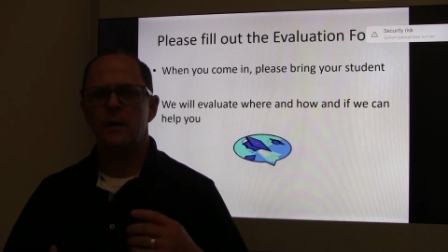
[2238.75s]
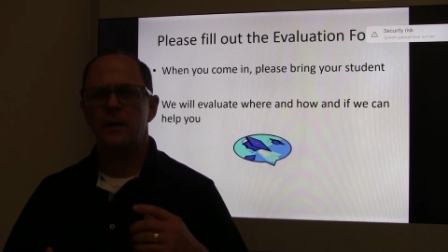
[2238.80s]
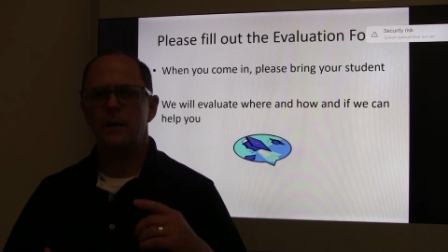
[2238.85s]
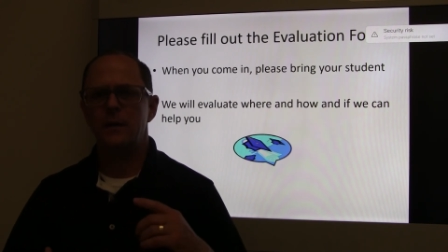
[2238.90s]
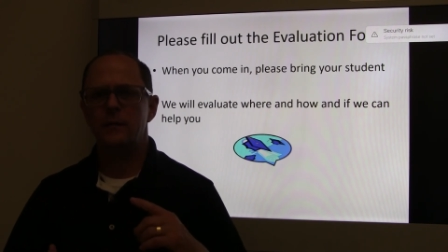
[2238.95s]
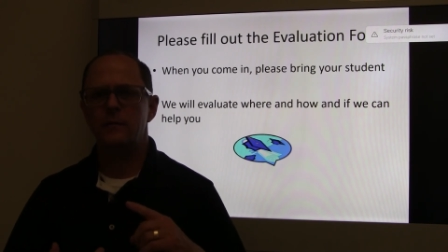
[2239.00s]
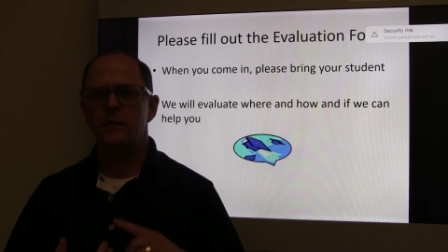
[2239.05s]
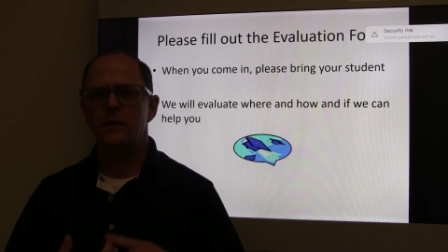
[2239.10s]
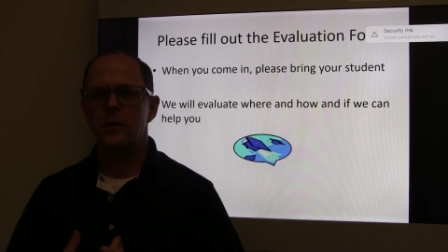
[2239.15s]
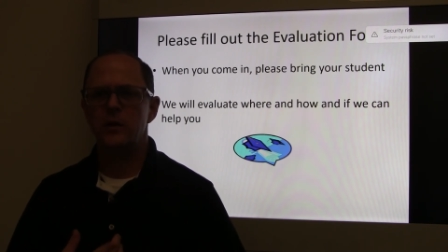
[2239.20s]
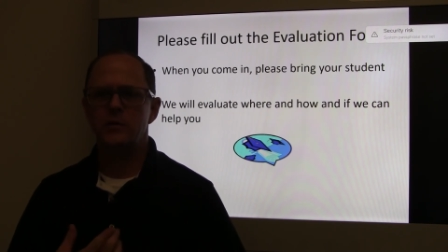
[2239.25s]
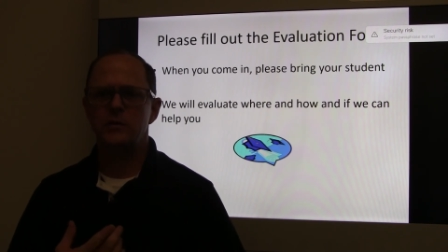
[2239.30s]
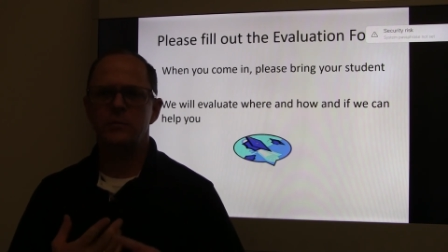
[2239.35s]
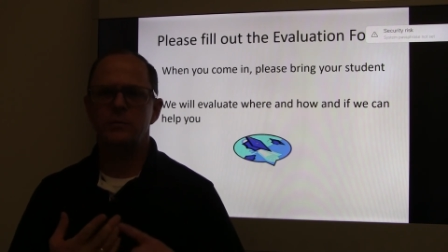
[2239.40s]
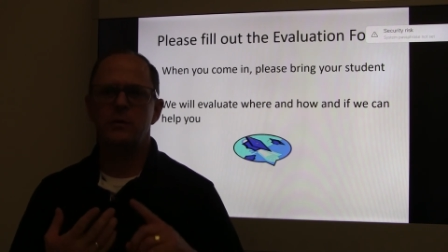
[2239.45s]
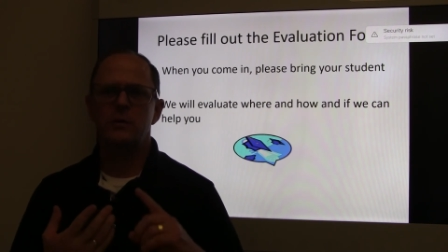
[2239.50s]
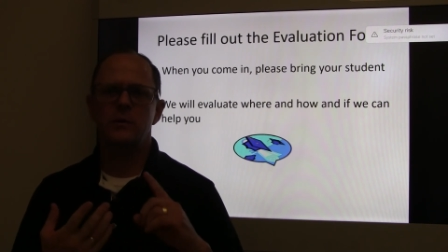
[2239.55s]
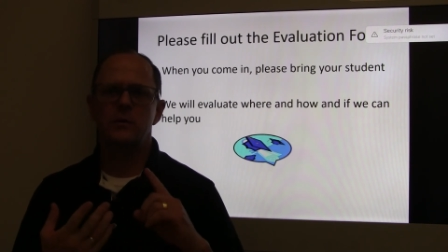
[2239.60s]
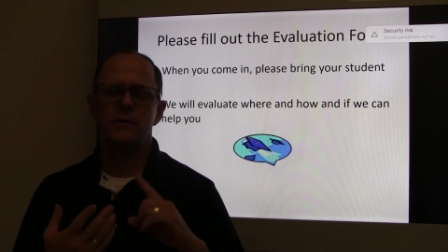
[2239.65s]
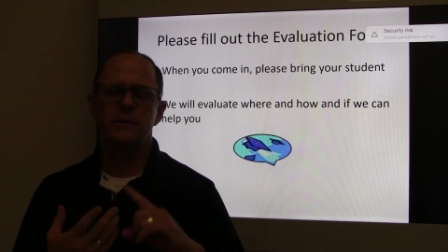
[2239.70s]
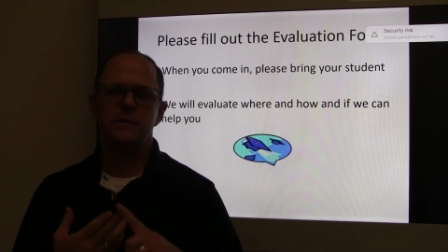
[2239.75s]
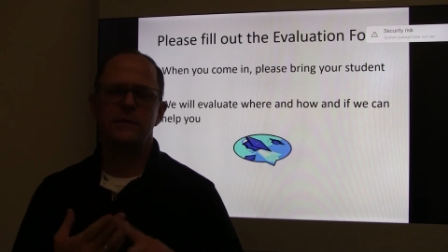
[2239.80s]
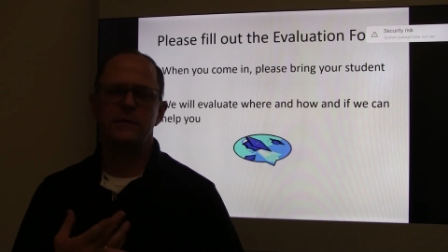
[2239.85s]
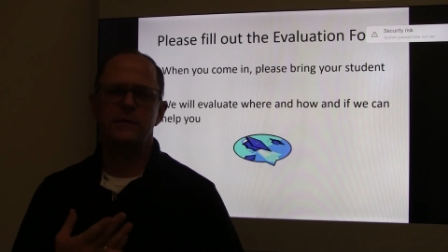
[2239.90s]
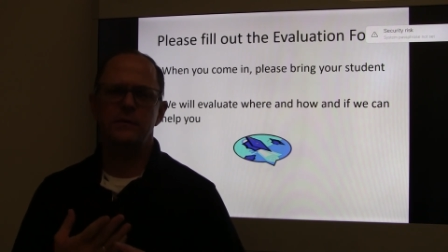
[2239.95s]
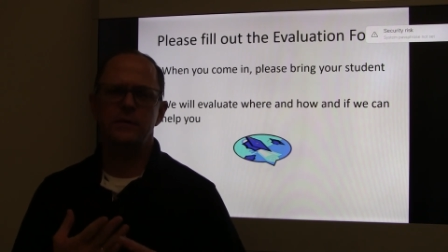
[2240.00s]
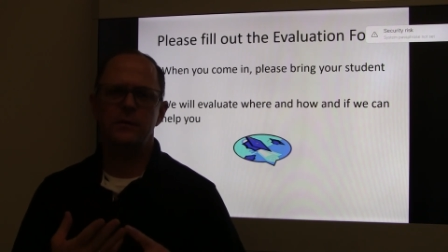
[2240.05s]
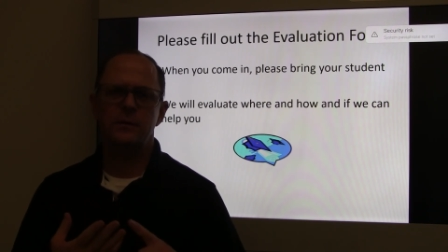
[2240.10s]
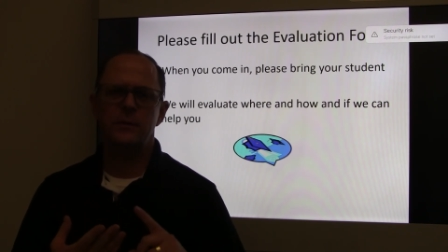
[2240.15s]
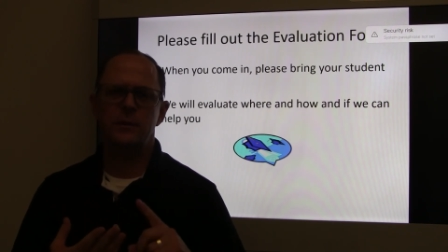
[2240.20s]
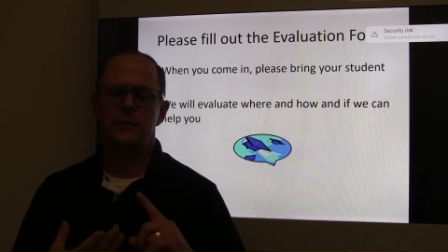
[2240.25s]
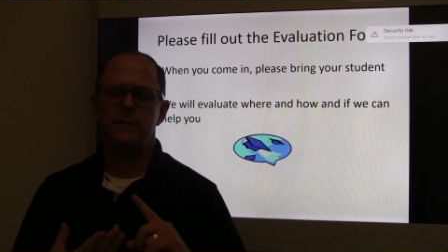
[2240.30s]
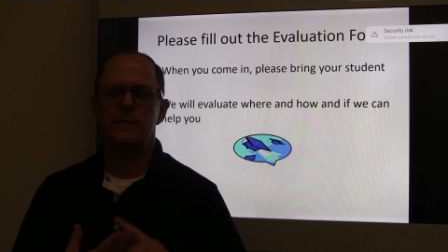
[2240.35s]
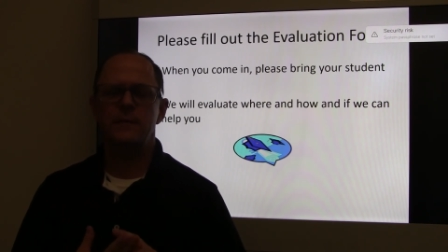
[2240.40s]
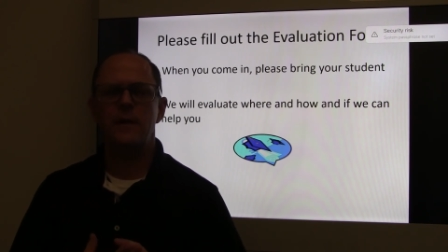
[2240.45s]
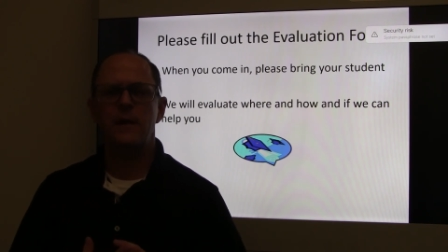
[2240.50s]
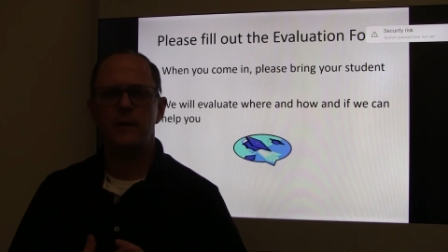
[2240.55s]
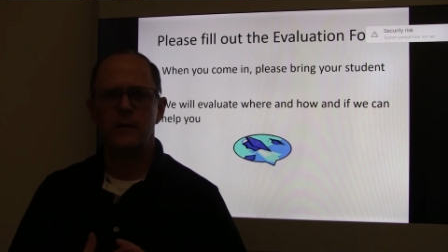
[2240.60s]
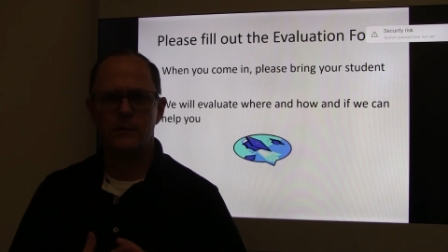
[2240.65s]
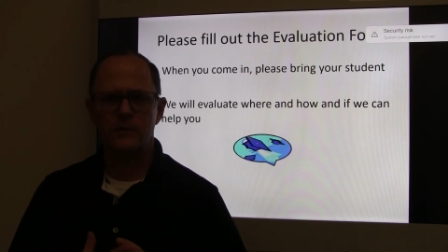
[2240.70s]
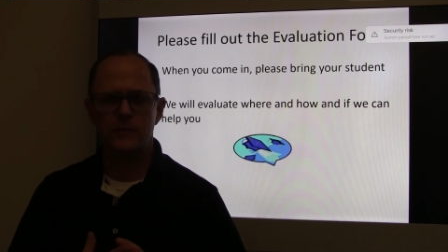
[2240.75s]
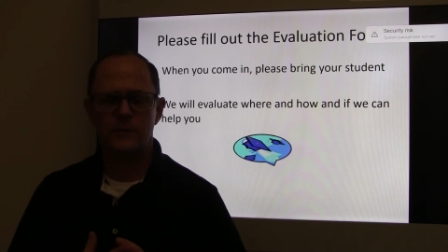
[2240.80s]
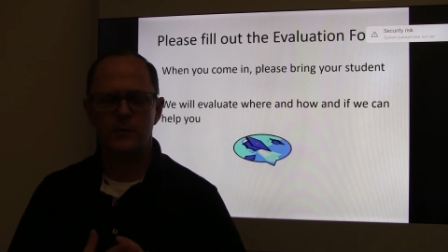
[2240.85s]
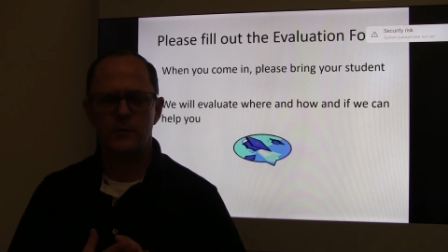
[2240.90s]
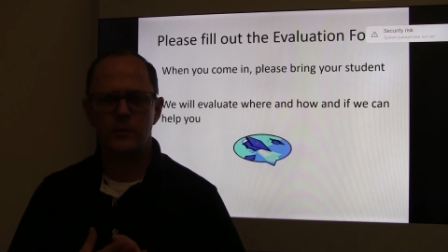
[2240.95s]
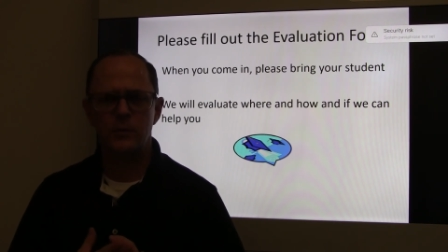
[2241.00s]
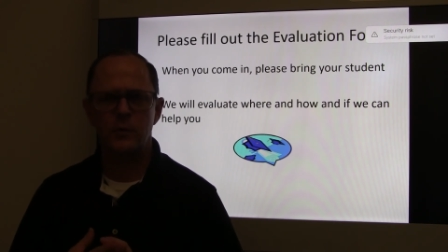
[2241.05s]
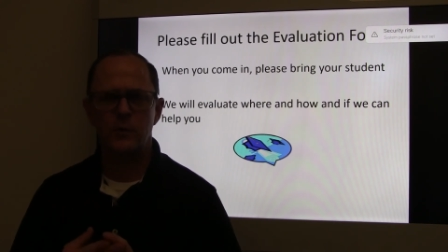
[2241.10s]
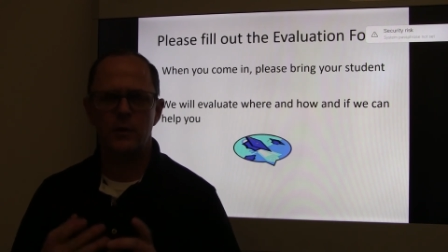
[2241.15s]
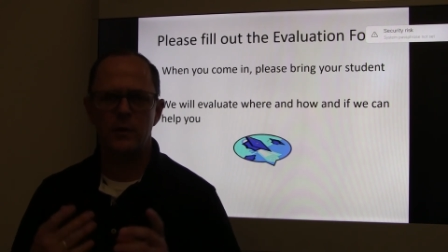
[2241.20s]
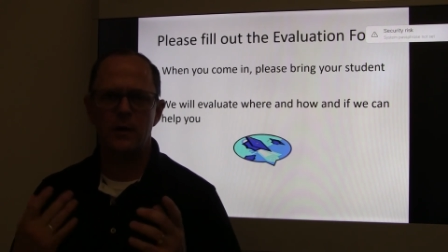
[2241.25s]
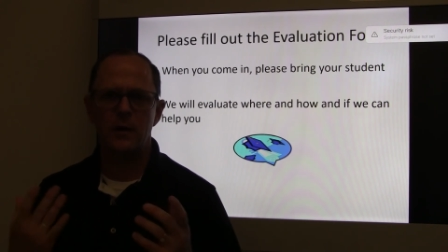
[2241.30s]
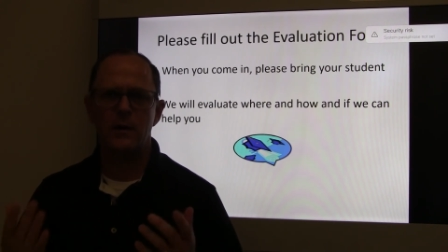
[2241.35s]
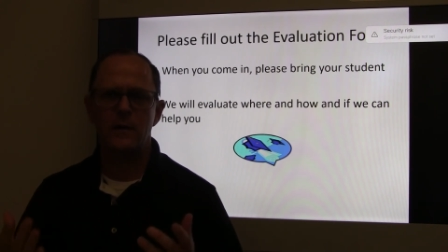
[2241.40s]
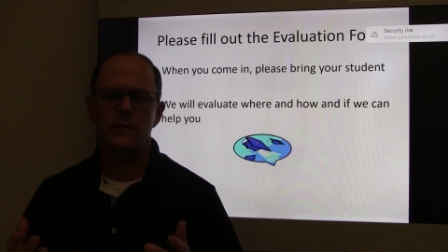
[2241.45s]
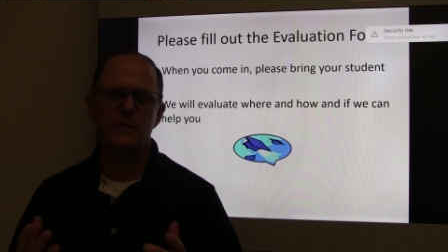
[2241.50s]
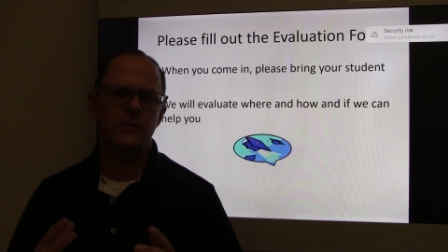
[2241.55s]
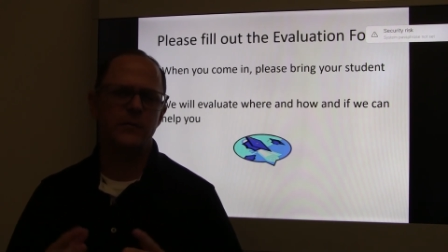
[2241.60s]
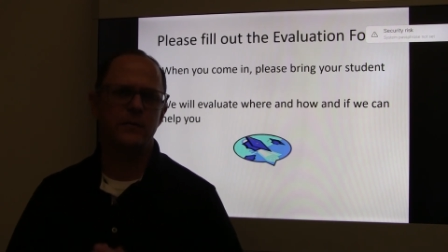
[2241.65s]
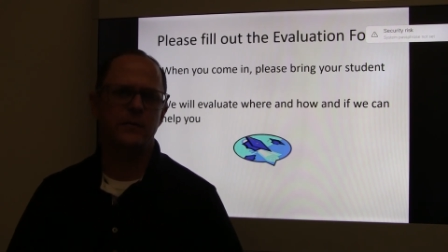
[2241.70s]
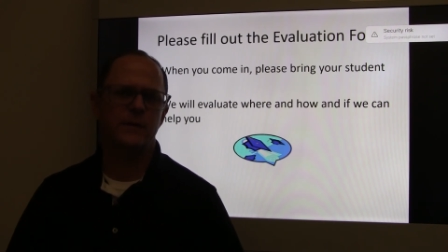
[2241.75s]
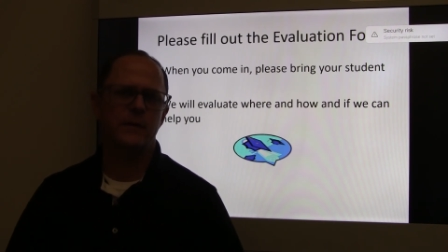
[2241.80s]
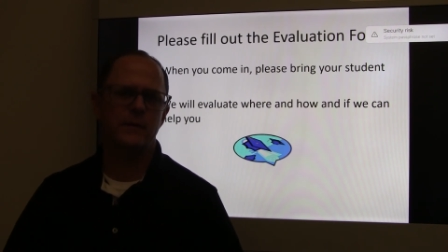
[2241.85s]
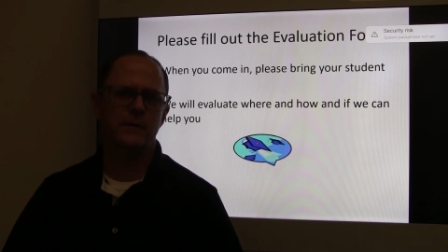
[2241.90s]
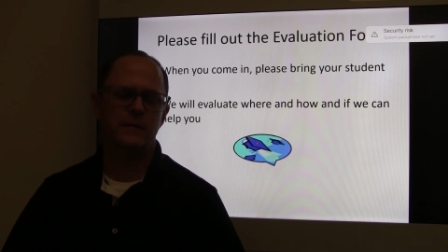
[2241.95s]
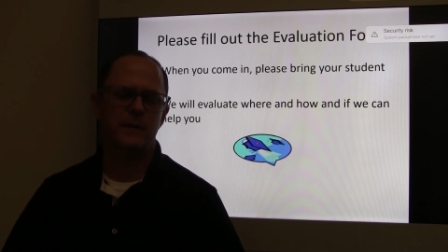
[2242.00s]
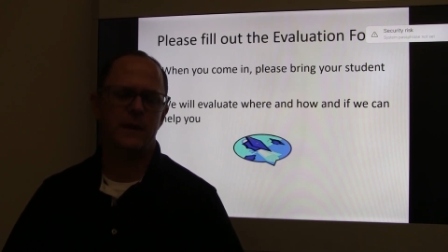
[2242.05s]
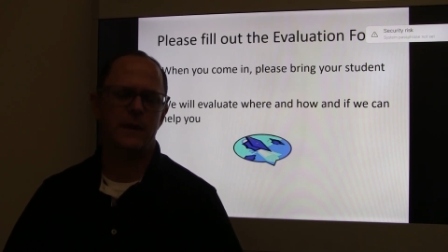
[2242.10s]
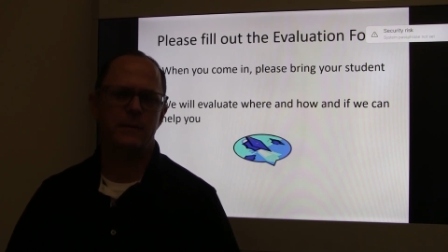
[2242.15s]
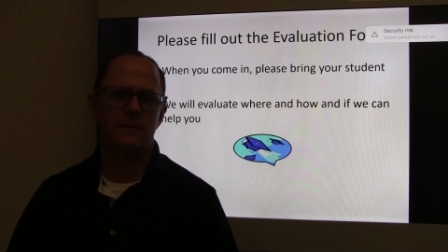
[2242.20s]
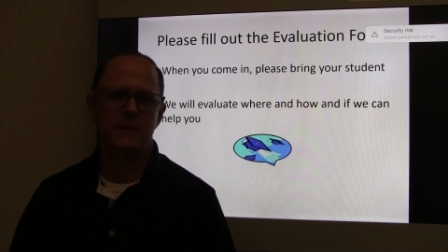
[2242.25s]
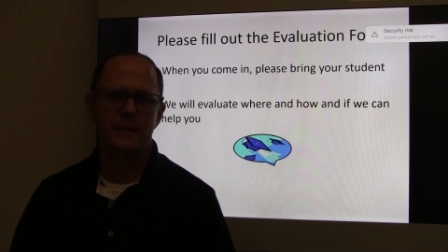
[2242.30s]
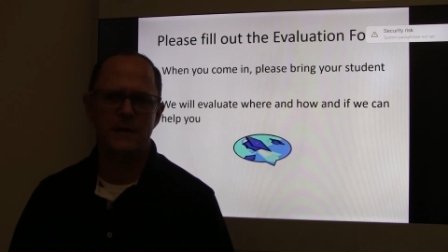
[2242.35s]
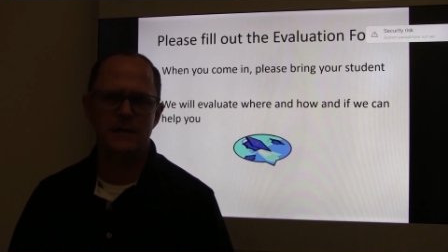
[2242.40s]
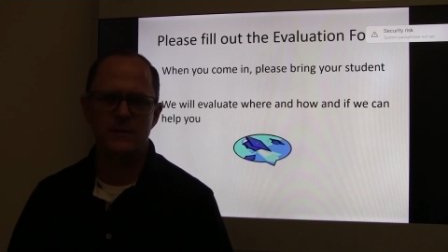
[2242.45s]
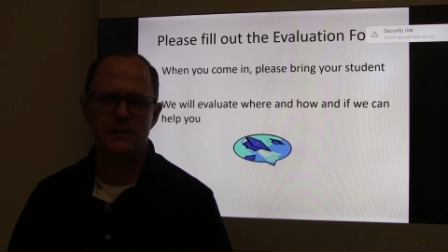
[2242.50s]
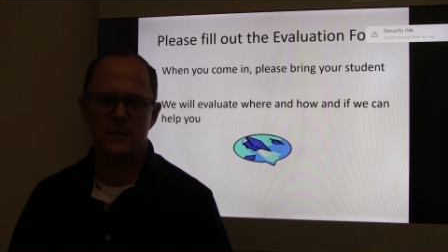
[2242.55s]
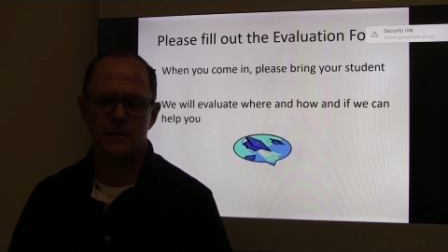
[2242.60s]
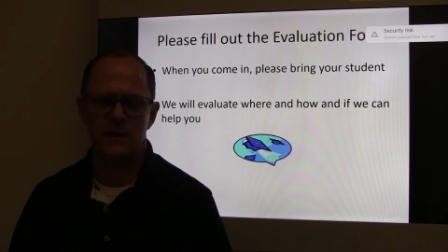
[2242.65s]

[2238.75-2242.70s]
is coachable, listens to me, and follows through on all those things that I'm teaching